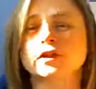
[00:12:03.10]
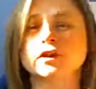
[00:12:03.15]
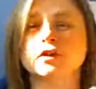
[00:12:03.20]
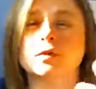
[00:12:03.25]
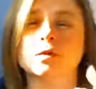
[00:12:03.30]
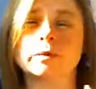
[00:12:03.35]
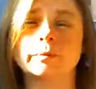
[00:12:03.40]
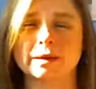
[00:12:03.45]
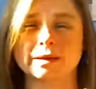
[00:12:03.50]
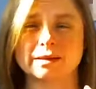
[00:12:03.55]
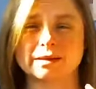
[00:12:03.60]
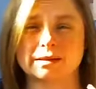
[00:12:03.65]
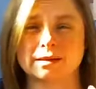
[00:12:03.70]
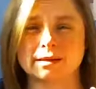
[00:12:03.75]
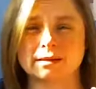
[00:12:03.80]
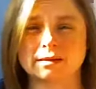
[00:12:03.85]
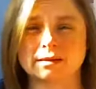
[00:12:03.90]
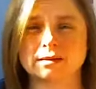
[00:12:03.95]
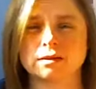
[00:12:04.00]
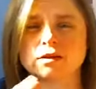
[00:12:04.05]
your
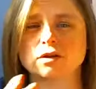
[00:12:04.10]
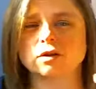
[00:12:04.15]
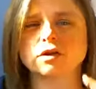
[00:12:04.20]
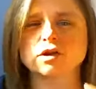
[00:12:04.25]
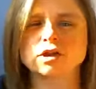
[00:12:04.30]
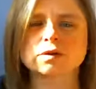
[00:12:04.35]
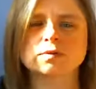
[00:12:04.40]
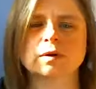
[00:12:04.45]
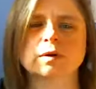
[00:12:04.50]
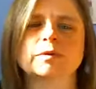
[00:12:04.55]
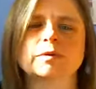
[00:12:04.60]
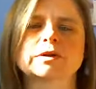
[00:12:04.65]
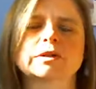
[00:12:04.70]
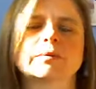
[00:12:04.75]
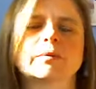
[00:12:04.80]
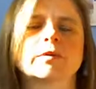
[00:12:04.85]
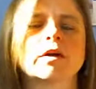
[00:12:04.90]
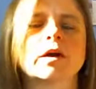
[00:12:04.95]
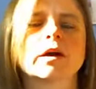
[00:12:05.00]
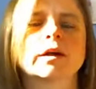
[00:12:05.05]
business. So you just want to put
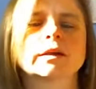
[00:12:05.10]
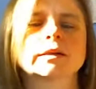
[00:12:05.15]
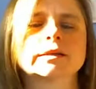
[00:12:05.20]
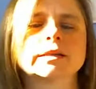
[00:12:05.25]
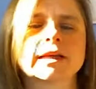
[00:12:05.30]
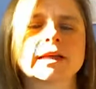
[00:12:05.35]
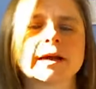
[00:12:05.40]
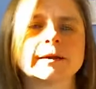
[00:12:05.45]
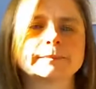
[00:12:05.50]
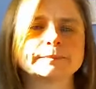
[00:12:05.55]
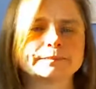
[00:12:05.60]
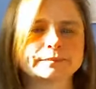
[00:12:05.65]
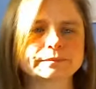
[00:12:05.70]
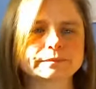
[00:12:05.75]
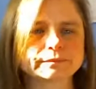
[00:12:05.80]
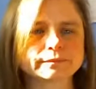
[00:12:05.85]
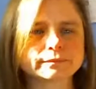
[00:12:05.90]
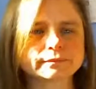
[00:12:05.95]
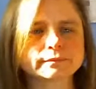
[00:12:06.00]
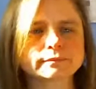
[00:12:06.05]
some thought into that.
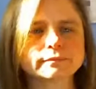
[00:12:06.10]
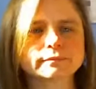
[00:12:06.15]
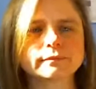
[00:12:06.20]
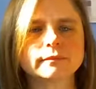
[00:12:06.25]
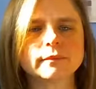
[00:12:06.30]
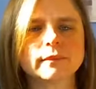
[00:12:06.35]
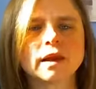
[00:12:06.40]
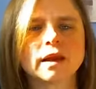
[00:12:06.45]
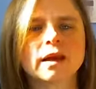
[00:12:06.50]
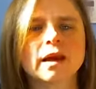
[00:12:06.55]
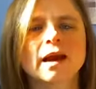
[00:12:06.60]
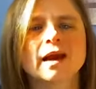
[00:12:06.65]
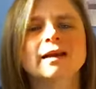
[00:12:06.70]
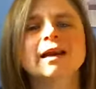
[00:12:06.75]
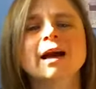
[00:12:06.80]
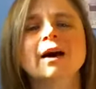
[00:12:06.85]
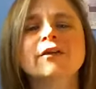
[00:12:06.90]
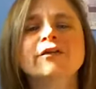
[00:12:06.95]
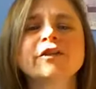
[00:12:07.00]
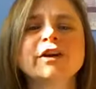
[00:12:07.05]

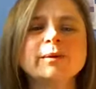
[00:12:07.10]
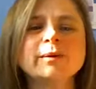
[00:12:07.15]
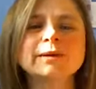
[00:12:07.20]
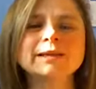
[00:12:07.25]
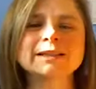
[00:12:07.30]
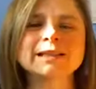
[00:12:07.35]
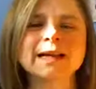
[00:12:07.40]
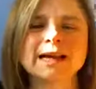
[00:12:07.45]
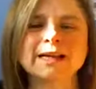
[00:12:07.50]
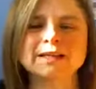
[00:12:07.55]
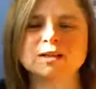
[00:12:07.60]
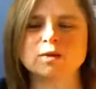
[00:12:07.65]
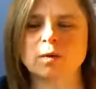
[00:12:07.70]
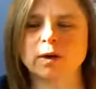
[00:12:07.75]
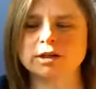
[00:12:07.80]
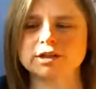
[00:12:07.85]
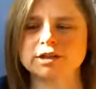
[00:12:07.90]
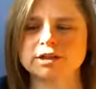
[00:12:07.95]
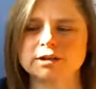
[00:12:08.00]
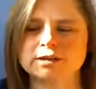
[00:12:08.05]
Now, frequently asked
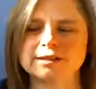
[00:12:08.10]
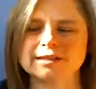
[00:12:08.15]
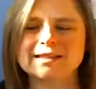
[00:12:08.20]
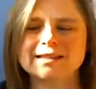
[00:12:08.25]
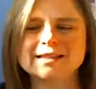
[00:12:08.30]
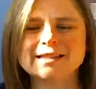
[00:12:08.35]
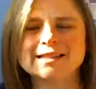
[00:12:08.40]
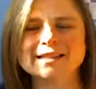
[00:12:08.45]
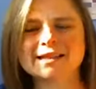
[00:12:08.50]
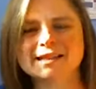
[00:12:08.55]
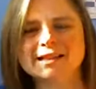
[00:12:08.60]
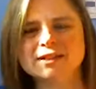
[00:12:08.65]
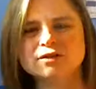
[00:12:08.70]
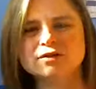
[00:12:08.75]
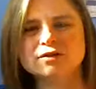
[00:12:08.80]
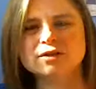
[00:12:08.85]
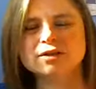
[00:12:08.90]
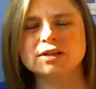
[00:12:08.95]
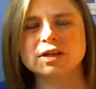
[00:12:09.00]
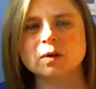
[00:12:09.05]
questions. This is an
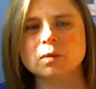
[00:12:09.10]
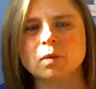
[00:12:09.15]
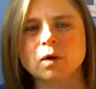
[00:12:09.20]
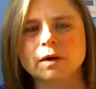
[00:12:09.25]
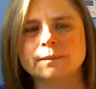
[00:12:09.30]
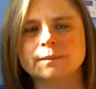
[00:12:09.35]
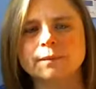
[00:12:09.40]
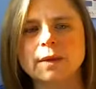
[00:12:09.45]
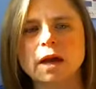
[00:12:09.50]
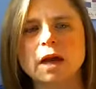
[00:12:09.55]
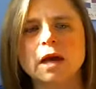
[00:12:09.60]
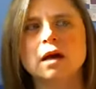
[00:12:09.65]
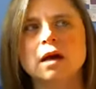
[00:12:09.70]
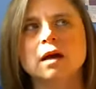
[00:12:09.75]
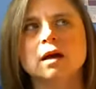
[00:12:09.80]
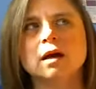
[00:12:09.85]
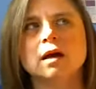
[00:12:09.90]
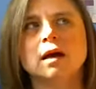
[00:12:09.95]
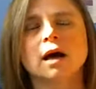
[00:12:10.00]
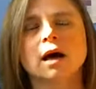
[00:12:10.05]
interesting one.
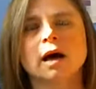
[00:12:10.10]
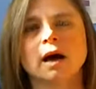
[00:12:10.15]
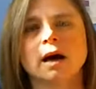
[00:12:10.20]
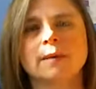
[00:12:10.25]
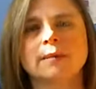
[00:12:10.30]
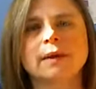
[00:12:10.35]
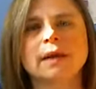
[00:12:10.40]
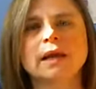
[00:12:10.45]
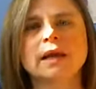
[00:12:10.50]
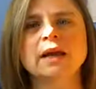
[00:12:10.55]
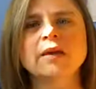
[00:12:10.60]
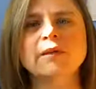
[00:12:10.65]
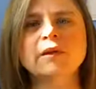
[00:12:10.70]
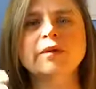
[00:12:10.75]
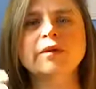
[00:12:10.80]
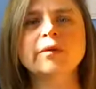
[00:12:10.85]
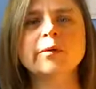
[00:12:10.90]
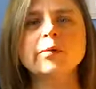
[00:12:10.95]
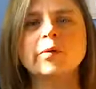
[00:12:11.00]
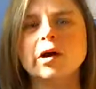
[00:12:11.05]
If
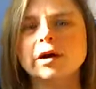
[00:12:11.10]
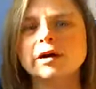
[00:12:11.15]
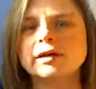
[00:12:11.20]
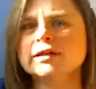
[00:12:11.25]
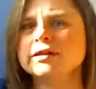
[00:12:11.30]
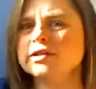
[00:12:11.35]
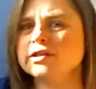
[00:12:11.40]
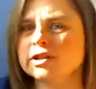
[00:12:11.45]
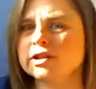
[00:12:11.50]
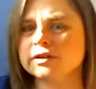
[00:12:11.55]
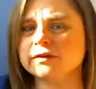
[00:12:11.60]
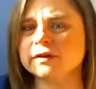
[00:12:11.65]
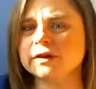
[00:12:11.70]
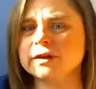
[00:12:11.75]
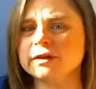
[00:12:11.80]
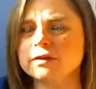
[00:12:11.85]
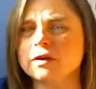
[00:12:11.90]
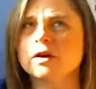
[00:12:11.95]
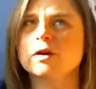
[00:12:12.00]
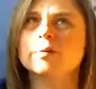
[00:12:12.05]
you have a product and
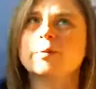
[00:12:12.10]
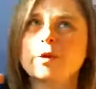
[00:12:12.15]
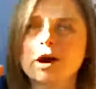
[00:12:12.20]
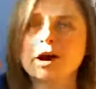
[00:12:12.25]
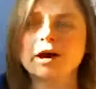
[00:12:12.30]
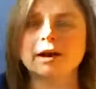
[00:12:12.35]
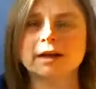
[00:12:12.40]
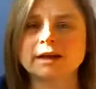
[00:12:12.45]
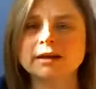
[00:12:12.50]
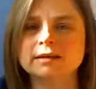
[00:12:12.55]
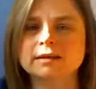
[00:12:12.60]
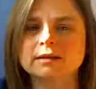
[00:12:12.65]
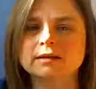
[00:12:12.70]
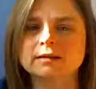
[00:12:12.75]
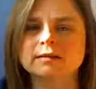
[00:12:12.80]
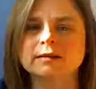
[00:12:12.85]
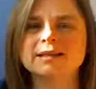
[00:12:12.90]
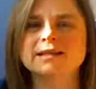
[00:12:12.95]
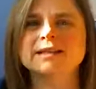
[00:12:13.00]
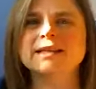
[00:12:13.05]
service, or a product,
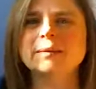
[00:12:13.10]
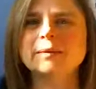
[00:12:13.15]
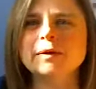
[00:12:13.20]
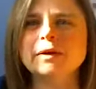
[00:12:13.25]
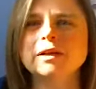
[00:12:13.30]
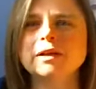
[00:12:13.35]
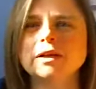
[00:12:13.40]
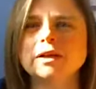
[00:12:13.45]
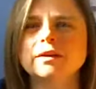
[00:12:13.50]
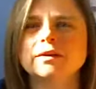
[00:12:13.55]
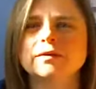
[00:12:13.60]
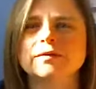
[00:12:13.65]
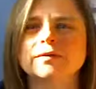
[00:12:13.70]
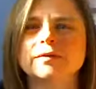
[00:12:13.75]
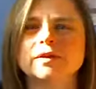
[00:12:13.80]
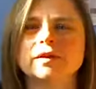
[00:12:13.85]
then typically the